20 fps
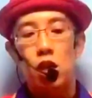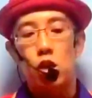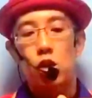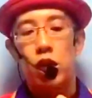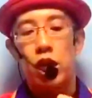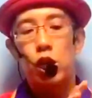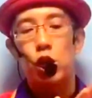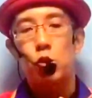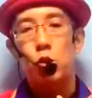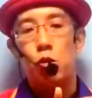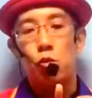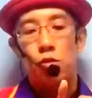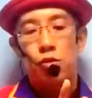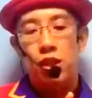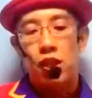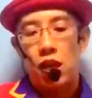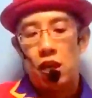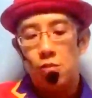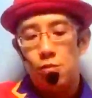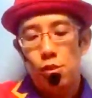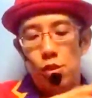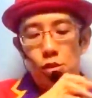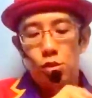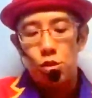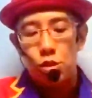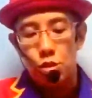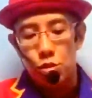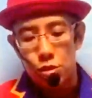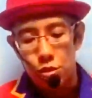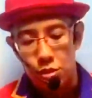You can do it with the other balloon
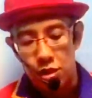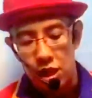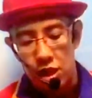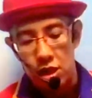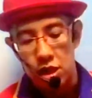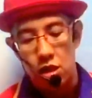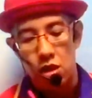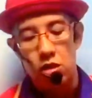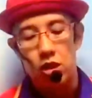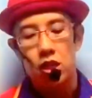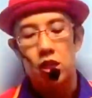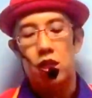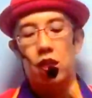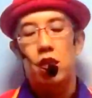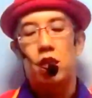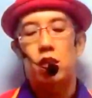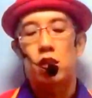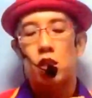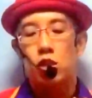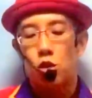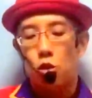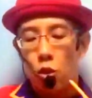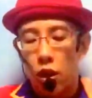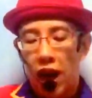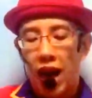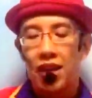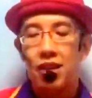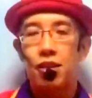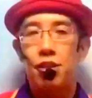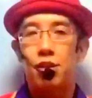too. So just lock it in, just go
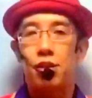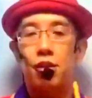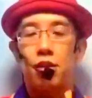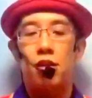under.